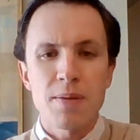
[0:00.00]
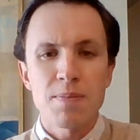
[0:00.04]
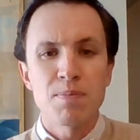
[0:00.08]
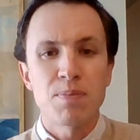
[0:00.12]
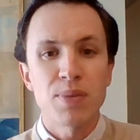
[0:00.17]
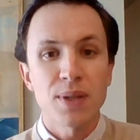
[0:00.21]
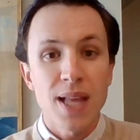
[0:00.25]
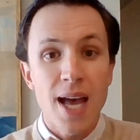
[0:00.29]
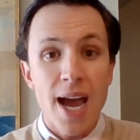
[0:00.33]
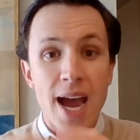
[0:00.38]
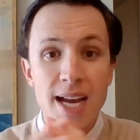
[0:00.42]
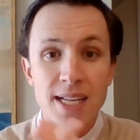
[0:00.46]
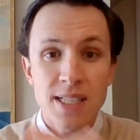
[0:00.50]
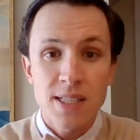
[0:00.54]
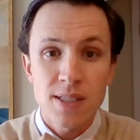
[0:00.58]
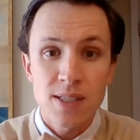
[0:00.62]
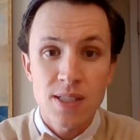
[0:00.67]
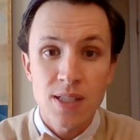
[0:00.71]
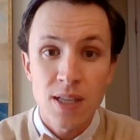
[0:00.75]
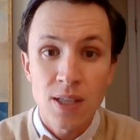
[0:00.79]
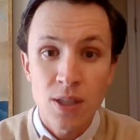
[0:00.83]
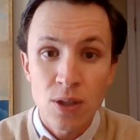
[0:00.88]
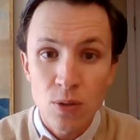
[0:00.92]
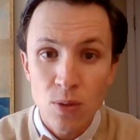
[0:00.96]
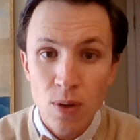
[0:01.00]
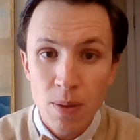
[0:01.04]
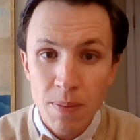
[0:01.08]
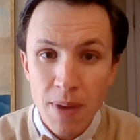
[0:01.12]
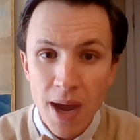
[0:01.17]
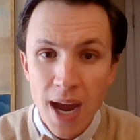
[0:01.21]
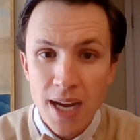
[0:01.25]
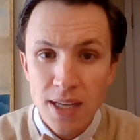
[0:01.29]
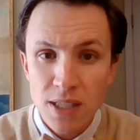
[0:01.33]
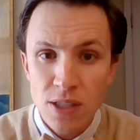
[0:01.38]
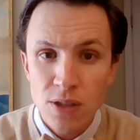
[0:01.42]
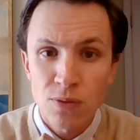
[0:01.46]
blasts into a
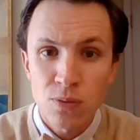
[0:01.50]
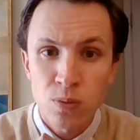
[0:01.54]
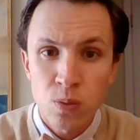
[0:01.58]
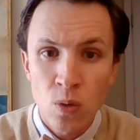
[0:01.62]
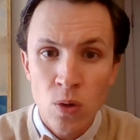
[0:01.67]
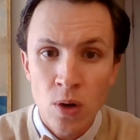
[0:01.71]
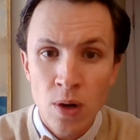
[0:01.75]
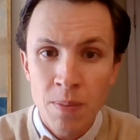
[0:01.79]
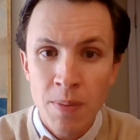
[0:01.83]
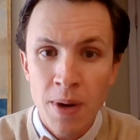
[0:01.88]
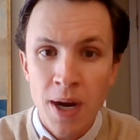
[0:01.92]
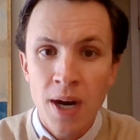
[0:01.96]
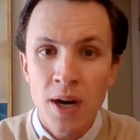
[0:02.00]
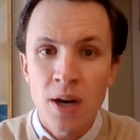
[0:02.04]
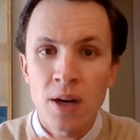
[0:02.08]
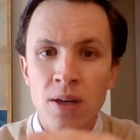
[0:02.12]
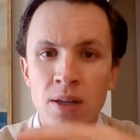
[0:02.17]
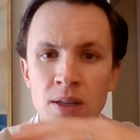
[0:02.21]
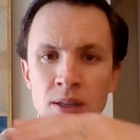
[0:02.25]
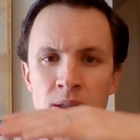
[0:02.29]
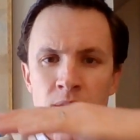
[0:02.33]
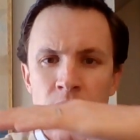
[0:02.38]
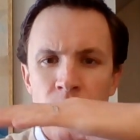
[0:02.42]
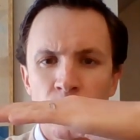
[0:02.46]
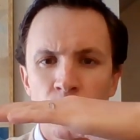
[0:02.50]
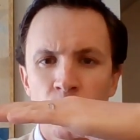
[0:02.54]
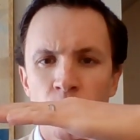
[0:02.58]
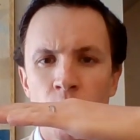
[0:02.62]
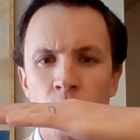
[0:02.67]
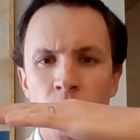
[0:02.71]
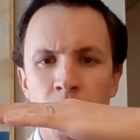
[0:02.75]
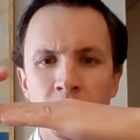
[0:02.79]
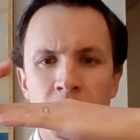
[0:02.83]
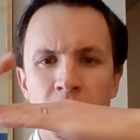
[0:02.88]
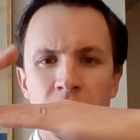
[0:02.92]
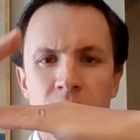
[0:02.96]
mass of warm
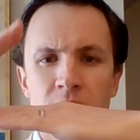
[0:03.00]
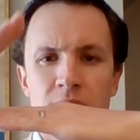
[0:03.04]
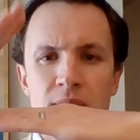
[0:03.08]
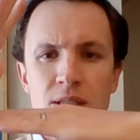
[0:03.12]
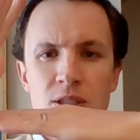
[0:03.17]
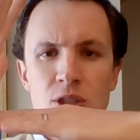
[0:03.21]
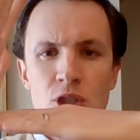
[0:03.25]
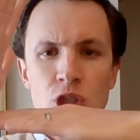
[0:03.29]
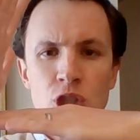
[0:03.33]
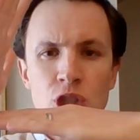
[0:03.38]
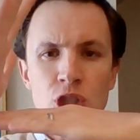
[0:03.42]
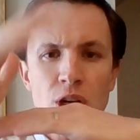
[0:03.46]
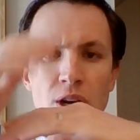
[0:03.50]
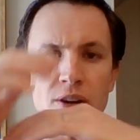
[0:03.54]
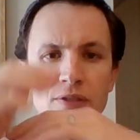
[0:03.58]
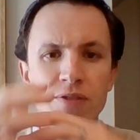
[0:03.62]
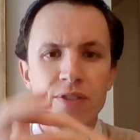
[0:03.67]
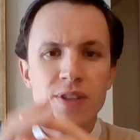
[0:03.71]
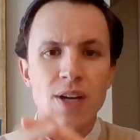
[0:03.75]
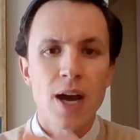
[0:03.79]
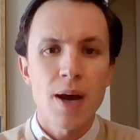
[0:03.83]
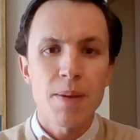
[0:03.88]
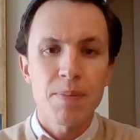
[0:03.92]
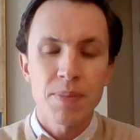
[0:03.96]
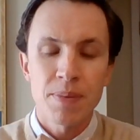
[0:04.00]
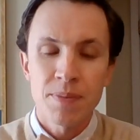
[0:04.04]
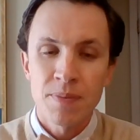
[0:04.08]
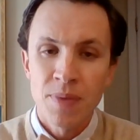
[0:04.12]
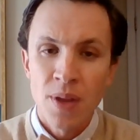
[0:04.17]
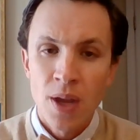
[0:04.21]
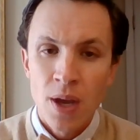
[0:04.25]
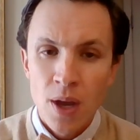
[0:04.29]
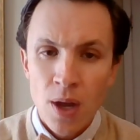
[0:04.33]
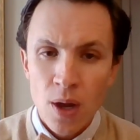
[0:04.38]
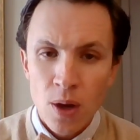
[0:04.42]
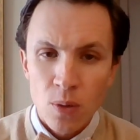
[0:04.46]
air gets shoved up.
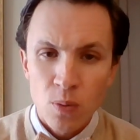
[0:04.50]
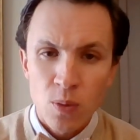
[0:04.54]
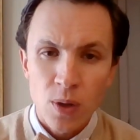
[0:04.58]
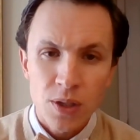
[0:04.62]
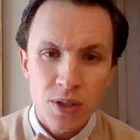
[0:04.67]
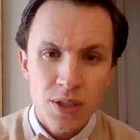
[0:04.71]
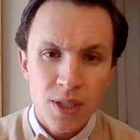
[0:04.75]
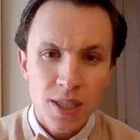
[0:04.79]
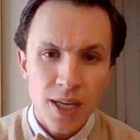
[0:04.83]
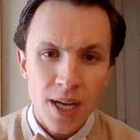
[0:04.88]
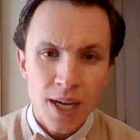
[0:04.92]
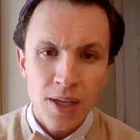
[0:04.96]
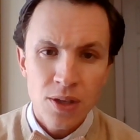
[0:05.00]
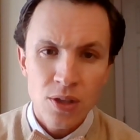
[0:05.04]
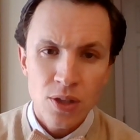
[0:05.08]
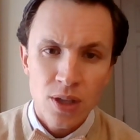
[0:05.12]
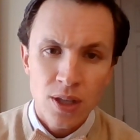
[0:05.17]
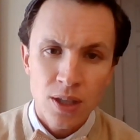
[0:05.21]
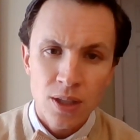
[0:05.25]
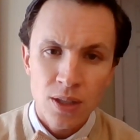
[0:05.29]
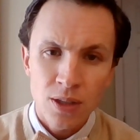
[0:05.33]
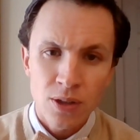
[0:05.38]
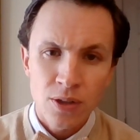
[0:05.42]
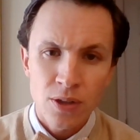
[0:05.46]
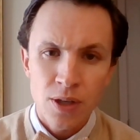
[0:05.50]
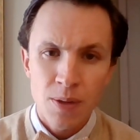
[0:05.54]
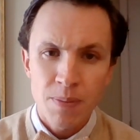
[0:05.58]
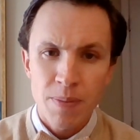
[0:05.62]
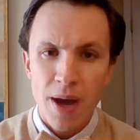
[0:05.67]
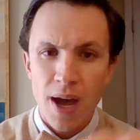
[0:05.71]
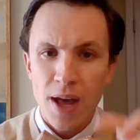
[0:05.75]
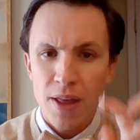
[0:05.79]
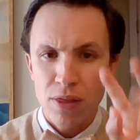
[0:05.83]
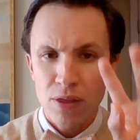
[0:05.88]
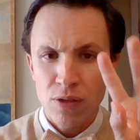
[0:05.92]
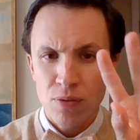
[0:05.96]
Well, today you're going to learn
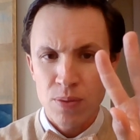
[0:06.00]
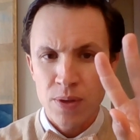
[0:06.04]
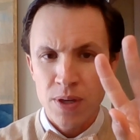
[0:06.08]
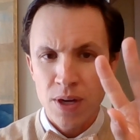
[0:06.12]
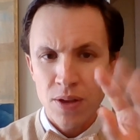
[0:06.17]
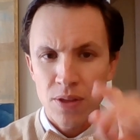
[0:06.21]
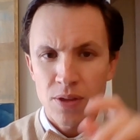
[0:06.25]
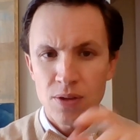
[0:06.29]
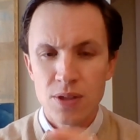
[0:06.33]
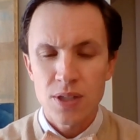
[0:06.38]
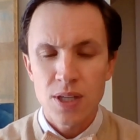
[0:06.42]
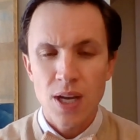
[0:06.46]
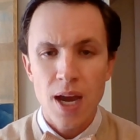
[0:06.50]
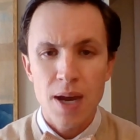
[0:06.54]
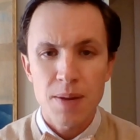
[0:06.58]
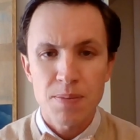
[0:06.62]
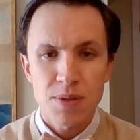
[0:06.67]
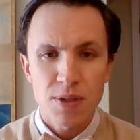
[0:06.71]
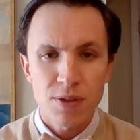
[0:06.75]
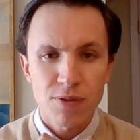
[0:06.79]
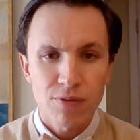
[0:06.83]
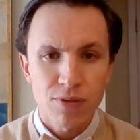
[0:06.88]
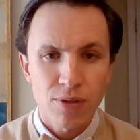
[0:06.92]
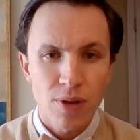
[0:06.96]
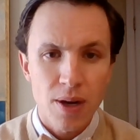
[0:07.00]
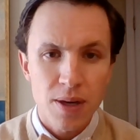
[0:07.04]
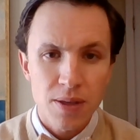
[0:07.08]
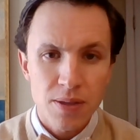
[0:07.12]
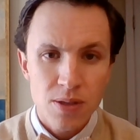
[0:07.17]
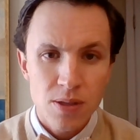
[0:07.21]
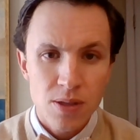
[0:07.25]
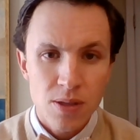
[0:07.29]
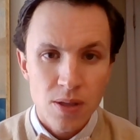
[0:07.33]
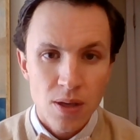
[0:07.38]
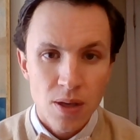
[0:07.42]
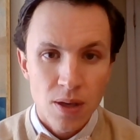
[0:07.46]
about 3 other types of
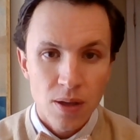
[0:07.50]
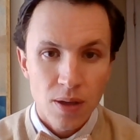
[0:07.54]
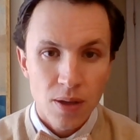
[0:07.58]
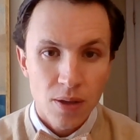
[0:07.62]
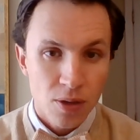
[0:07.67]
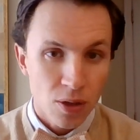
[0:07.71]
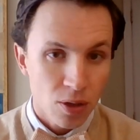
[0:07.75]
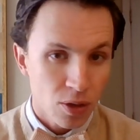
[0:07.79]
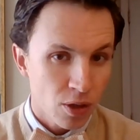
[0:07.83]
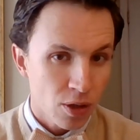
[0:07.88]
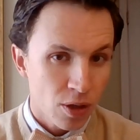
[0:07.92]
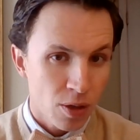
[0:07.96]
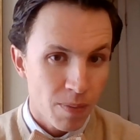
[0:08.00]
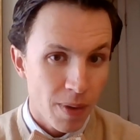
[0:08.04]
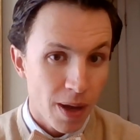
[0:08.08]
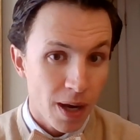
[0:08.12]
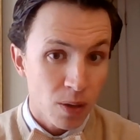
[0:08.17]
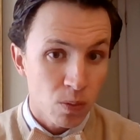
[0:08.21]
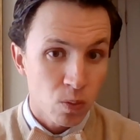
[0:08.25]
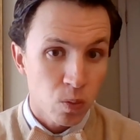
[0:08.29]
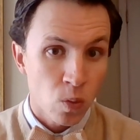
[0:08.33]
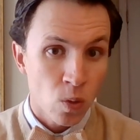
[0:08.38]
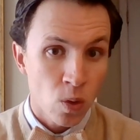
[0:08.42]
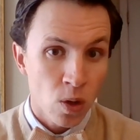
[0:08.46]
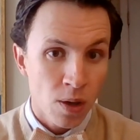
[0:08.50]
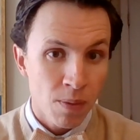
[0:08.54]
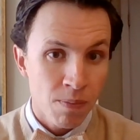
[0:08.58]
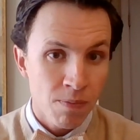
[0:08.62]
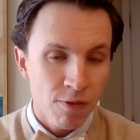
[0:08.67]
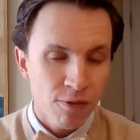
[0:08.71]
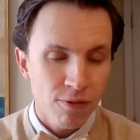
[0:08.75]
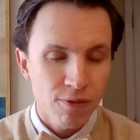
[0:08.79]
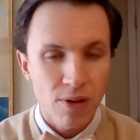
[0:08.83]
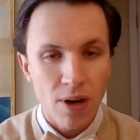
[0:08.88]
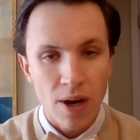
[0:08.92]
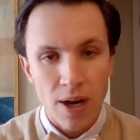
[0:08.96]
fronts. You'll learn about a
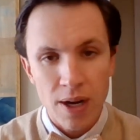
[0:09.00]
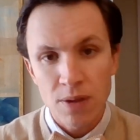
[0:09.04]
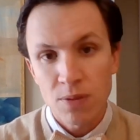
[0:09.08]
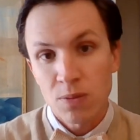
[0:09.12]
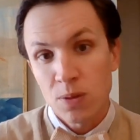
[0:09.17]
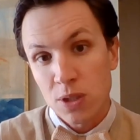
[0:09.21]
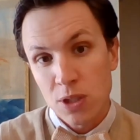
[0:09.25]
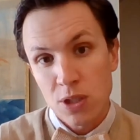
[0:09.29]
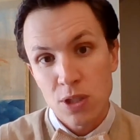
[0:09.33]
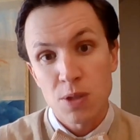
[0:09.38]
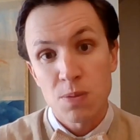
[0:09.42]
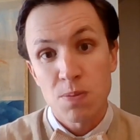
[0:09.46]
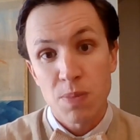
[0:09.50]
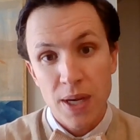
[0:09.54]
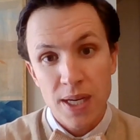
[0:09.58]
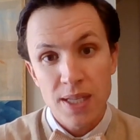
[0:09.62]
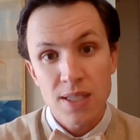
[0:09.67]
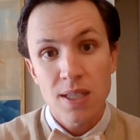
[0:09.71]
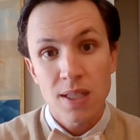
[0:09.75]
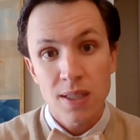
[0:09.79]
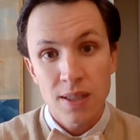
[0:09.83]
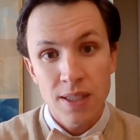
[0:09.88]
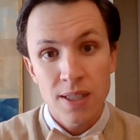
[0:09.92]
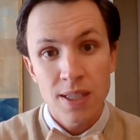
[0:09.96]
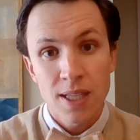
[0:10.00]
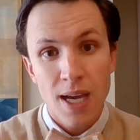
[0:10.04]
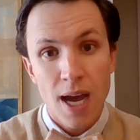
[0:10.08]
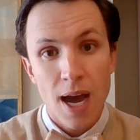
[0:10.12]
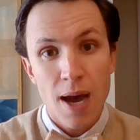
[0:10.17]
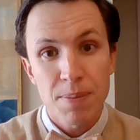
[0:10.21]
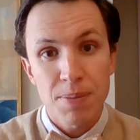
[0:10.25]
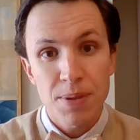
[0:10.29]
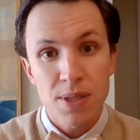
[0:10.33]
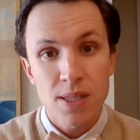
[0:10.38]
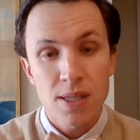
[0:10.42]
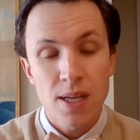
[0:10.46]
warm front, which is basically the
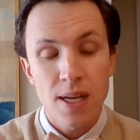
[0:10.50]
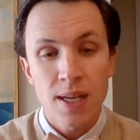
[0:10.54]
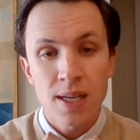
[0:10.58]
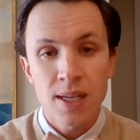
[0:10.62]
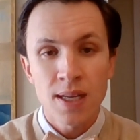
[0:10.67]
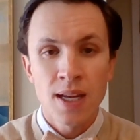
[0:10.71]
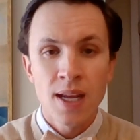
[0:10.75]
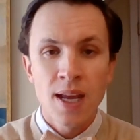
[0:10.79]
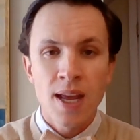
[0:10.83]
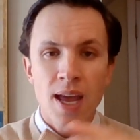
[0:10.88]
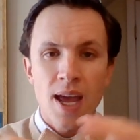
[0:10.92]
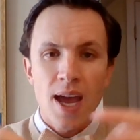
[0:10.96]
opposite,